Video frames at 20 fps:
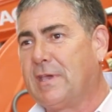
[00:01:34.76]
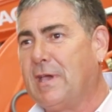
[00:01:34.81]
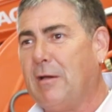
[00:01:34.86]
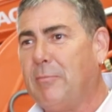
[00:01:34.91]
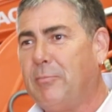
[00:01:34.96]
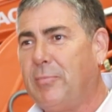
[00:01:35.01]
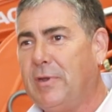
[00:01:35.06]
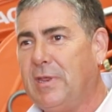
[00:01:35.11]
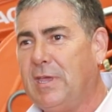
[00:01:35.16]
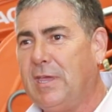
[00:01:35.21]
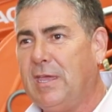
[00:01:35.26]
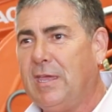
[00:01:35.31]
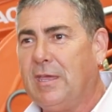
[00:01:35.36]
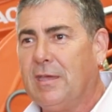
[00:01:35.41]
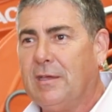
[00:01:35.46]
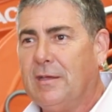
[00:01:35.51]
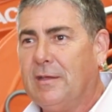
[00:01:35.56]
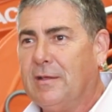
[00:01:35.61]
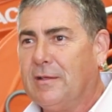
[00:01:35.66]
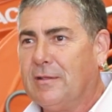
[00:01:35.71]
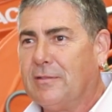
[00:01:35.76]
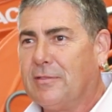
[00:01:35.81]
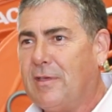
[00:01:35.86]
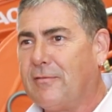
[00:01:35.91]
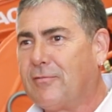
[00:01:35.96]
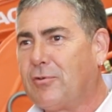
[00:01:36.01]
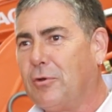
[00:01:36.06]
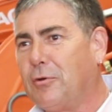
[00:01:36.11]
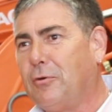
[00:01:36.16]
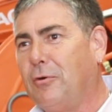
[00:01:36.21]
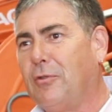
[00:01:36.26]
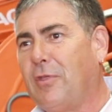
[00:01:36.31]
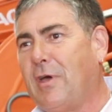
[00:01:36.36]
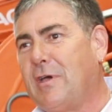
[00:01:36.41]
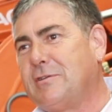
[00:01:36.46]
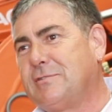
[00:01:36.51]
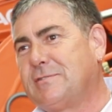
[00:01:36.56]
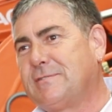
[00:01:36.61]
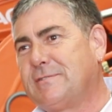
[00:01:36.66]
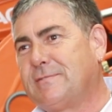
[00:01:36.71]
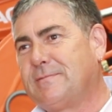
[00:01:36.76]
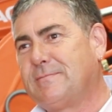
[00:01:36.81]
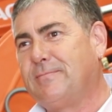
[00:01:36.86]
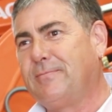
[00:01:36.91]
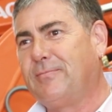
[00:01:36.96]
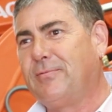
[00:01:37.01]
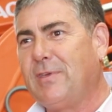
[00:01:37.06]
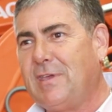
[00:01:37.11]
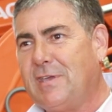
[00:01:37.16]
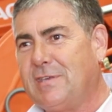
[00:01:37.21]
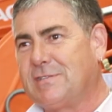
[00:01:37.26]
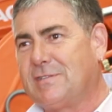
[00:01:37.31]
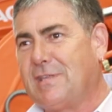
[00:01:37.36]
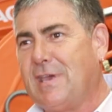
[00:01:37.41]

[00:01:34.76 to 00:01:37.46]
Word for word: company, they've got all those things